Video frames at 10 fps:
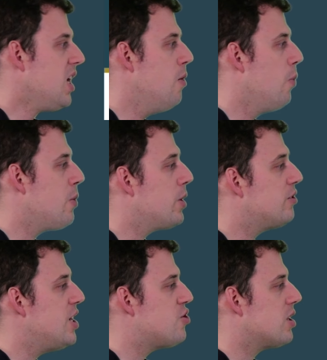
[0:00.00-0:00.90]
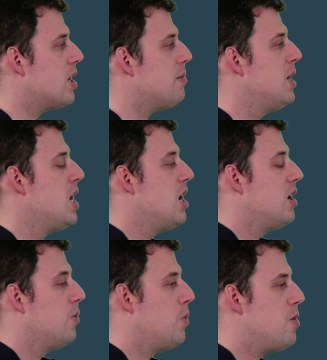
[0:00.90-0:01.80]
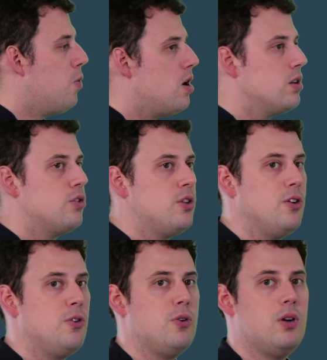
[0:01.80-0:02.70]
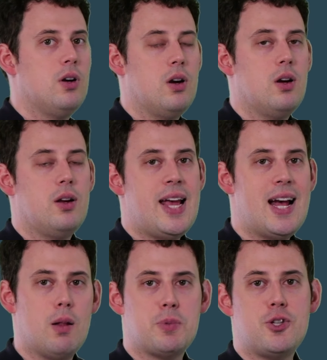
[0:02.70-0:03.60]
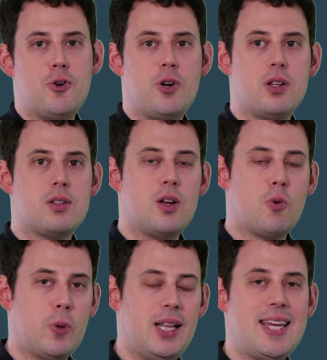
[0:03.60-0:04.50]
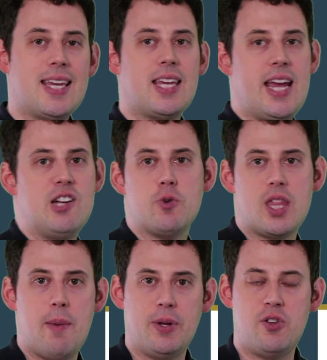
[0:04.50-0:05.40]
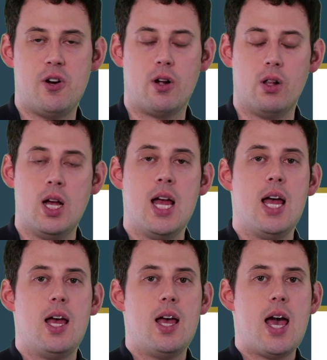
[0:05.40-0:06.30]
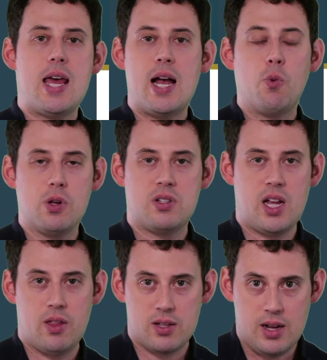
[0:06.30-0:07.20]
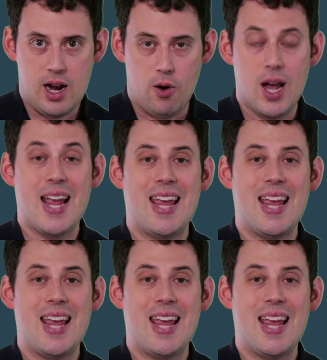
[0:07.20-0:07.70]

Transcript: When we're teaching them, we want to help students really engage with that material. And I will say this now.